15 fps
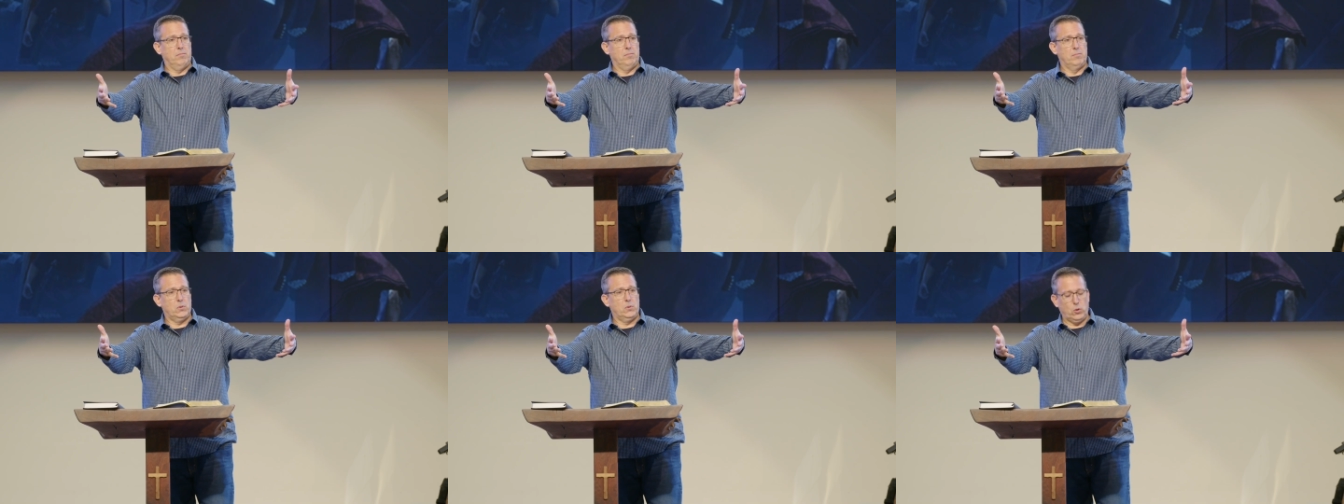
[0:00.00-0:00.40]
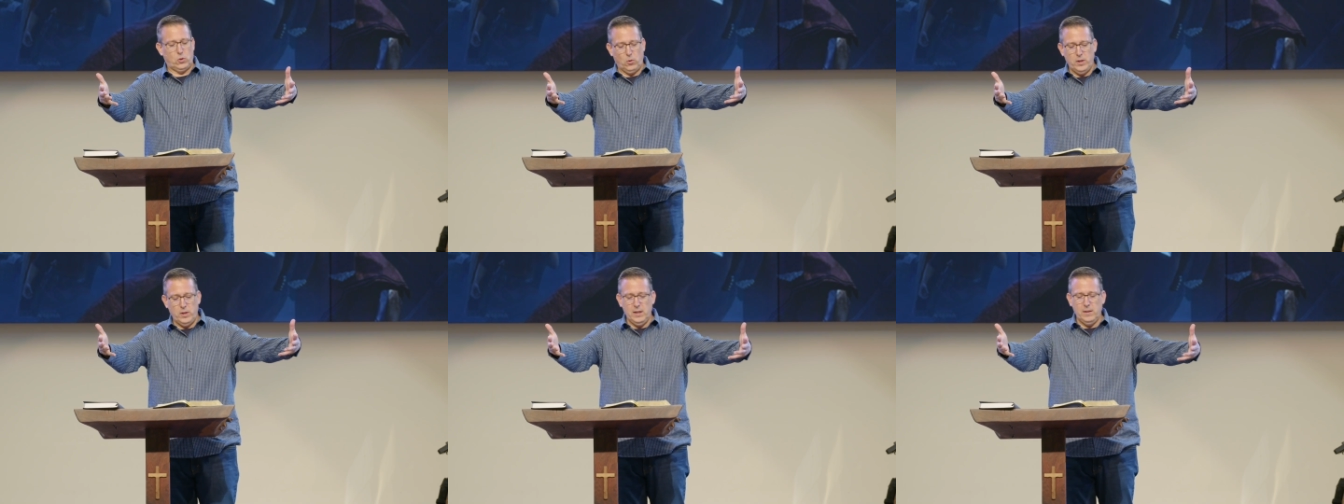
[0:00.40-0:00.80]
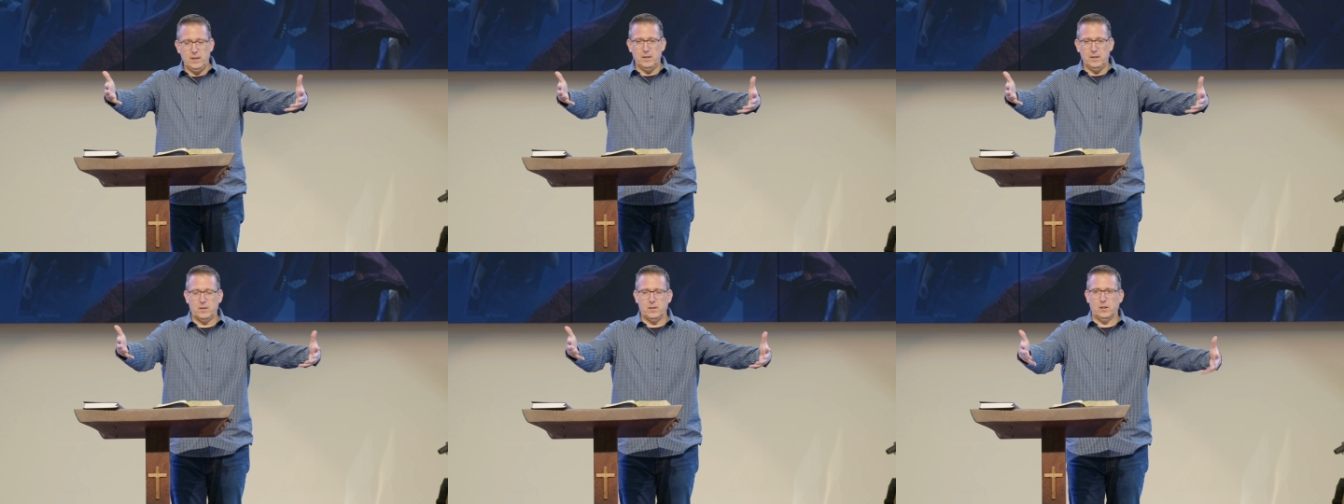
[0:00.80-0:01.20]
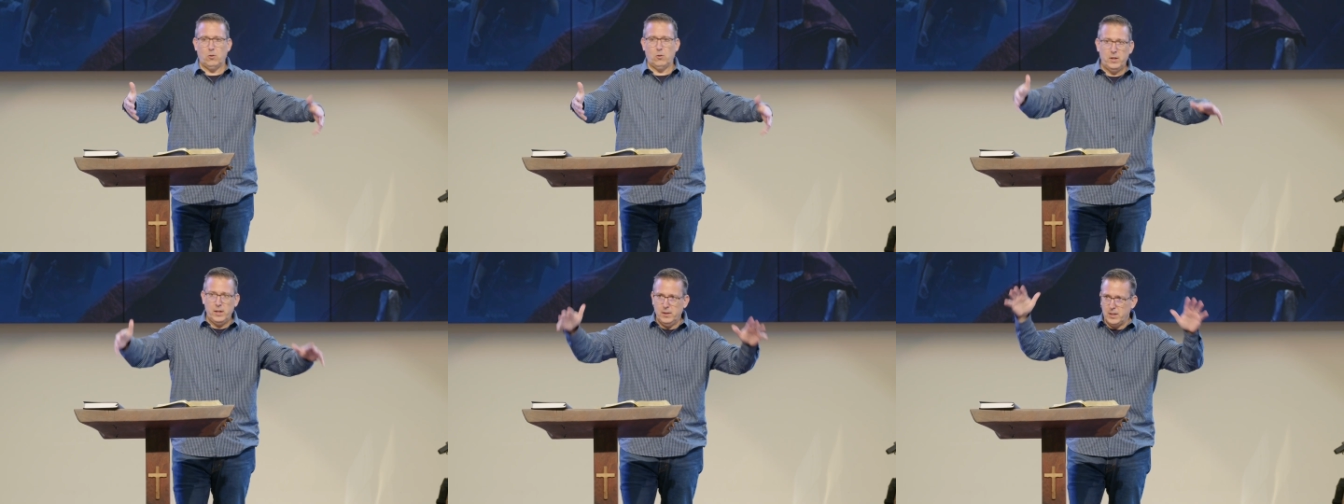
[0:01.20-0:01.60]
to Cornelius, and
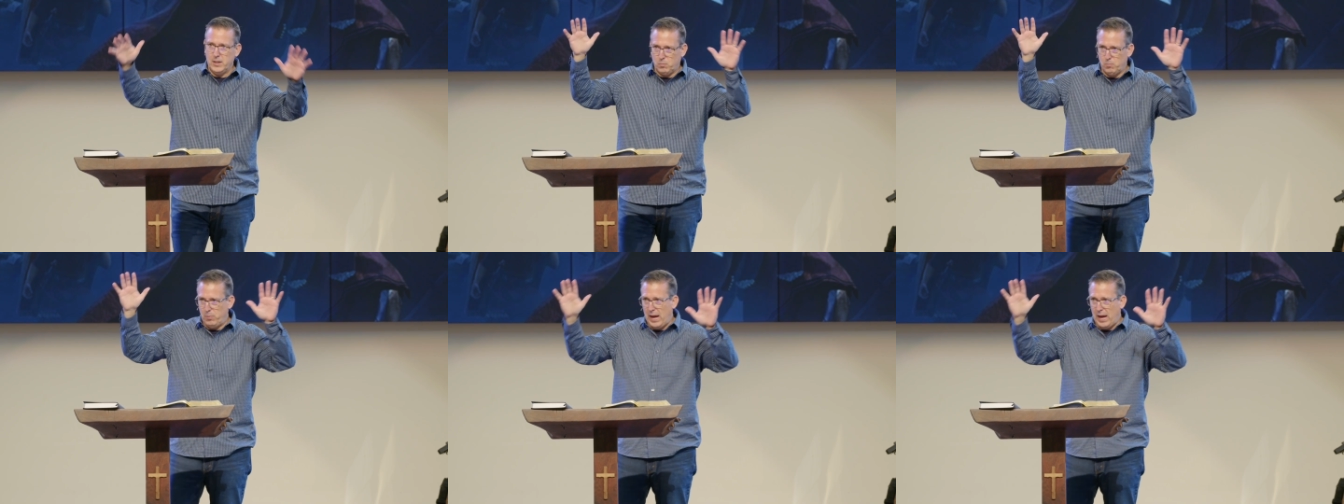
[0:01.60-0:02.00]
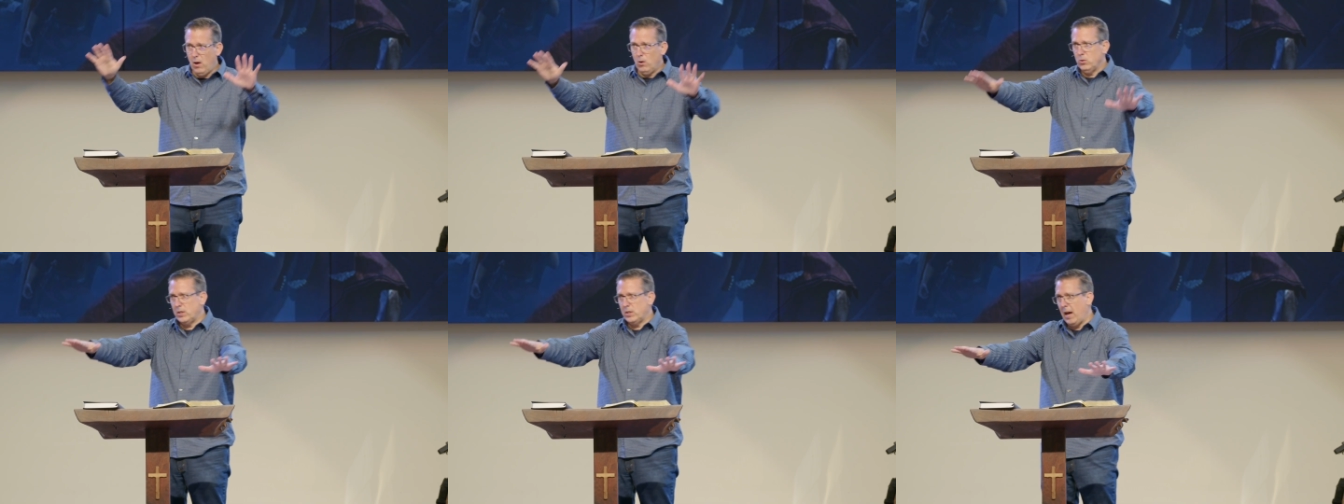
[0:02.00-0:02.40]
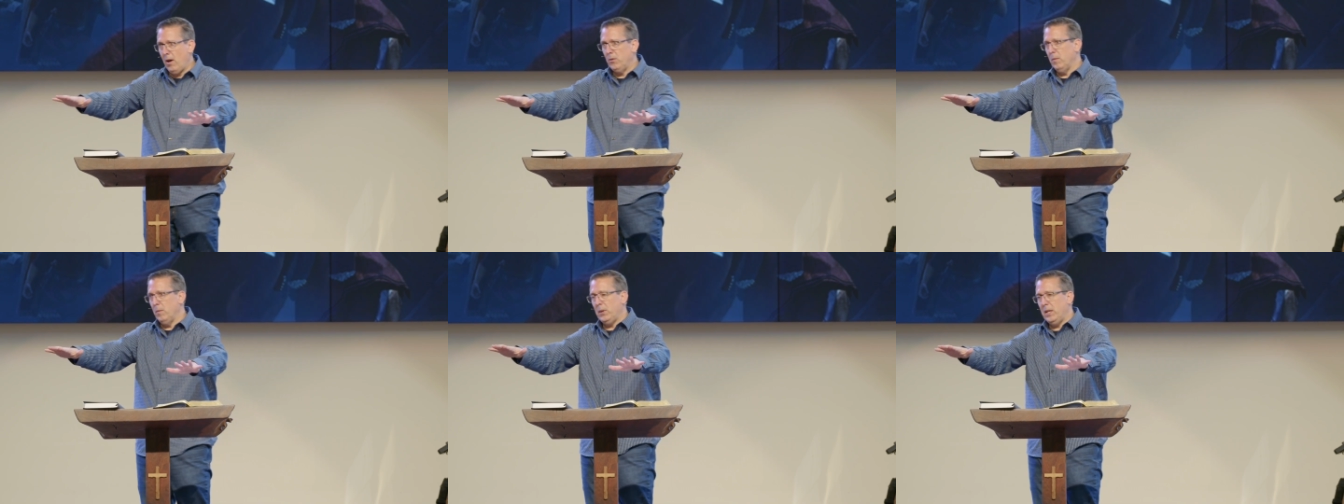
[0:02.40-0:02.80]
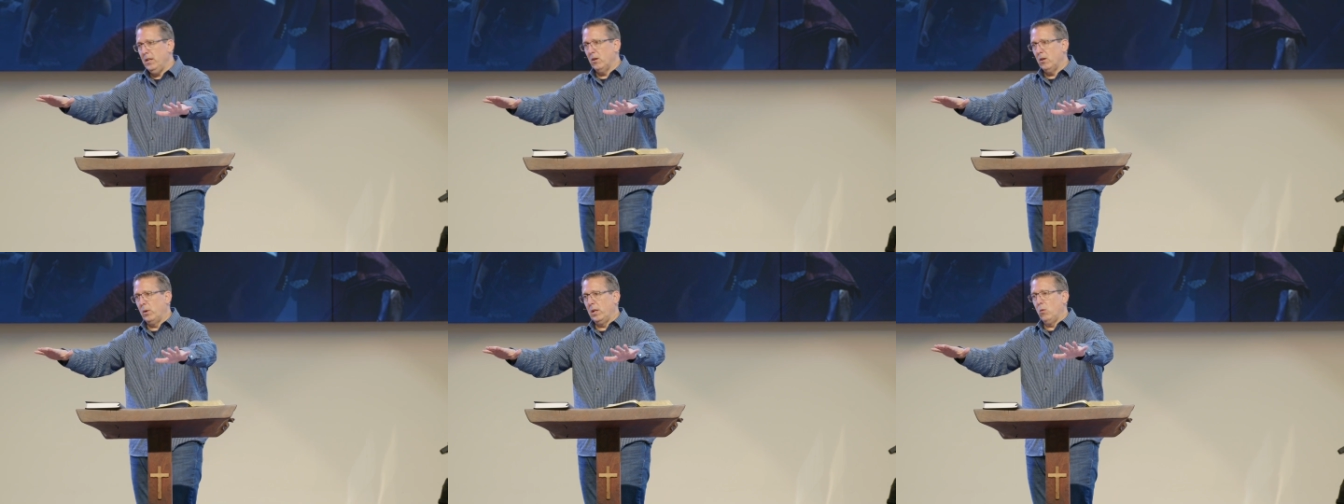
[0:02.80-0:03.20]
Cornelius bows down to
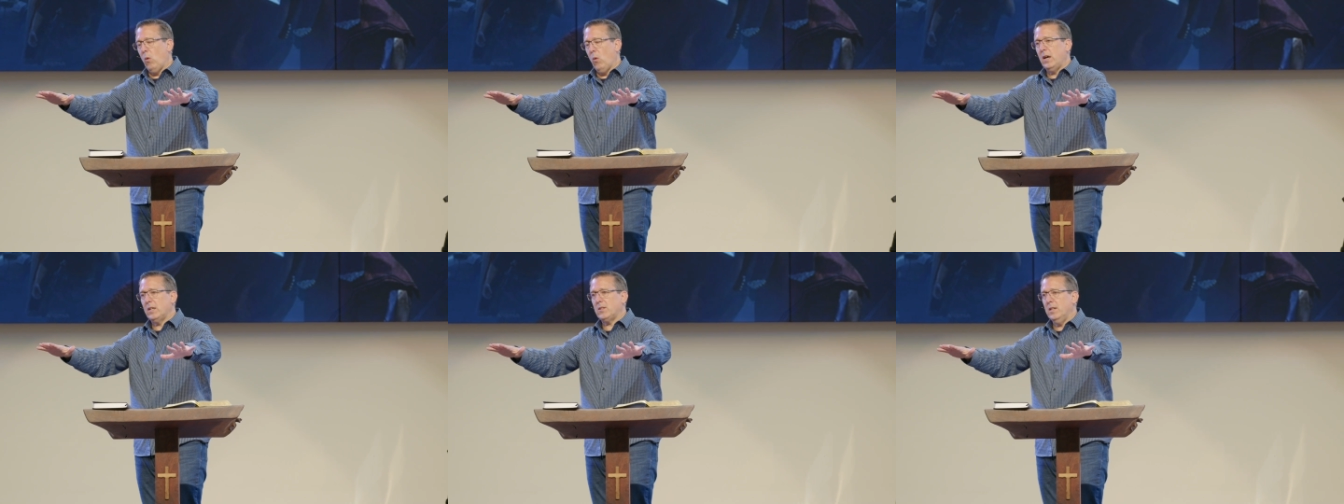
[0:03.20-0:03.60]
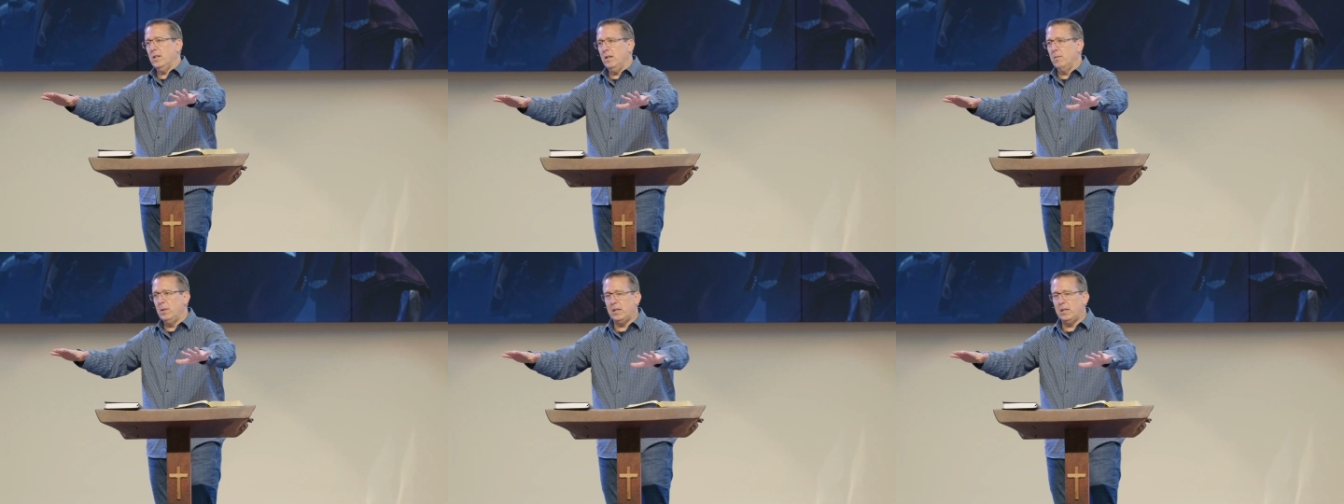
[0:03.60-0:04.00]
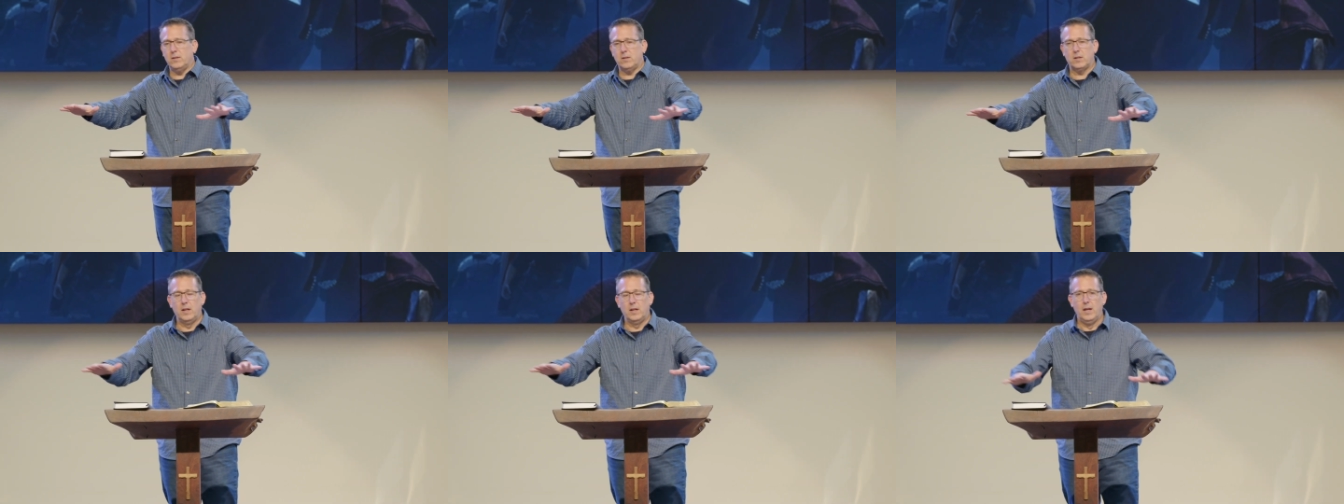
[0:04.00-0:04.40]
Peter when he walks in because